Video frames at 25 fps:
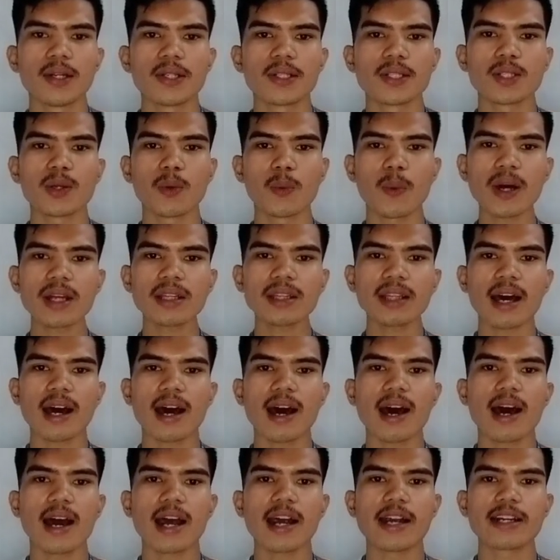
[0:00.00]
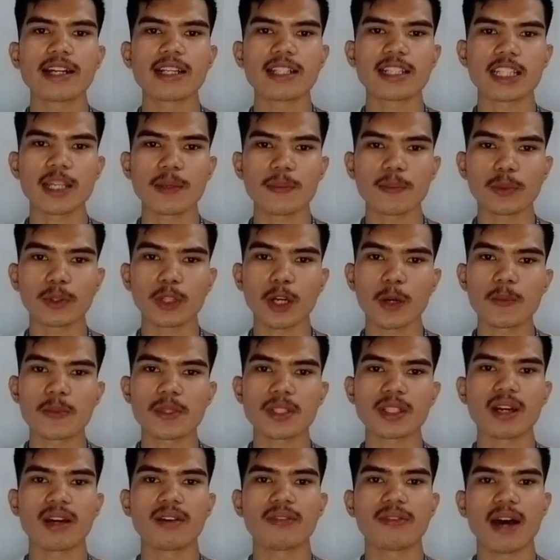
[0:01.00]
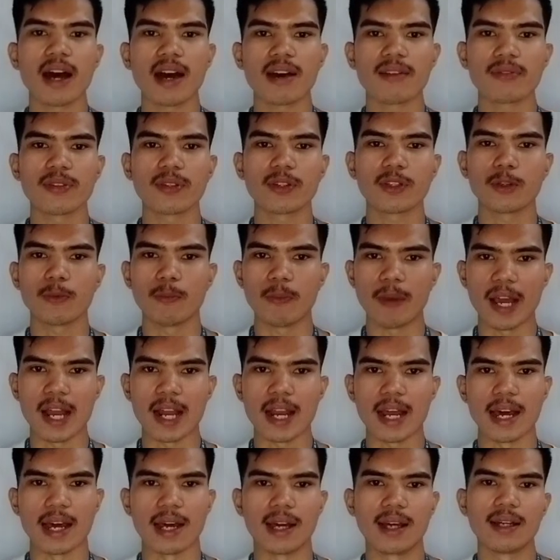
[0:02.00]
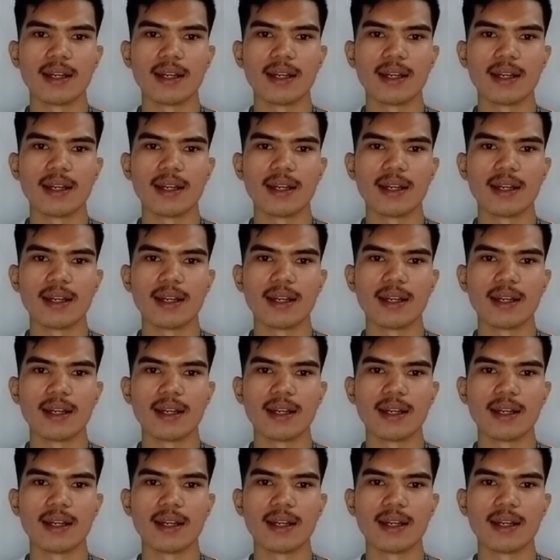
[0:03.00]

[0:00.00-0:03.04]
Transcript: So what are the symptoms of having rubella?